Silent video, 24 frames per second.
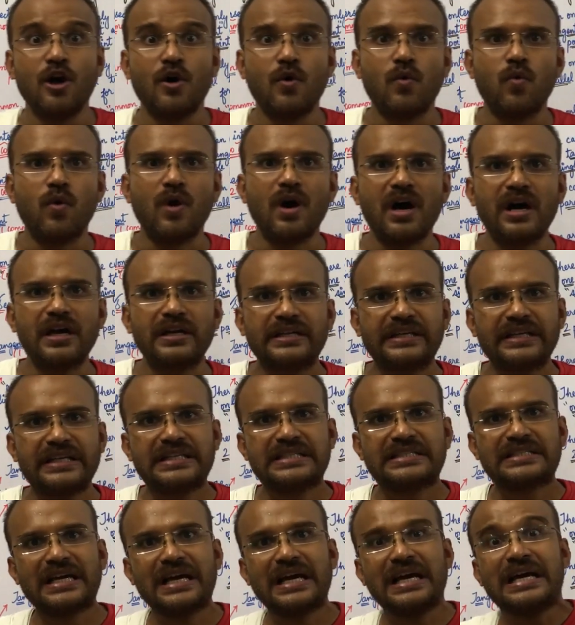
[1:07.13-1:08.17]
what
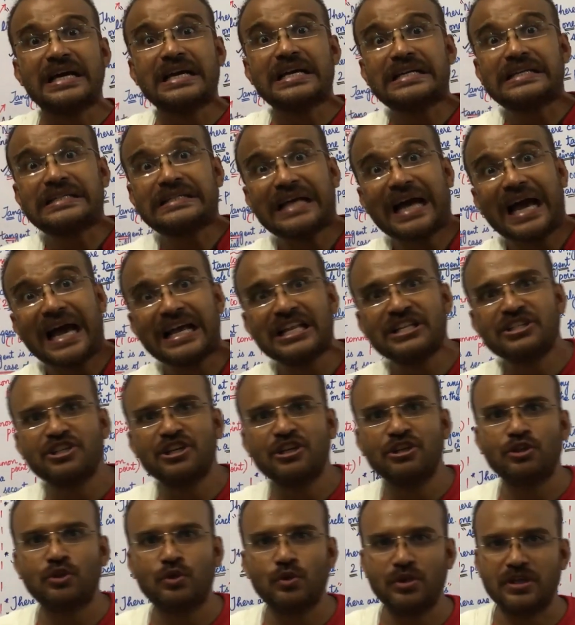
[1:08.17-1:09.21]
is a
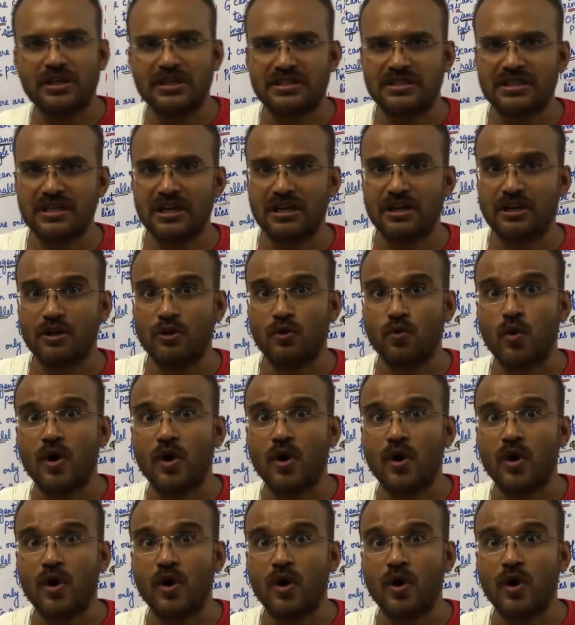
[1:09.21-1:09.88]
tangent to a circle,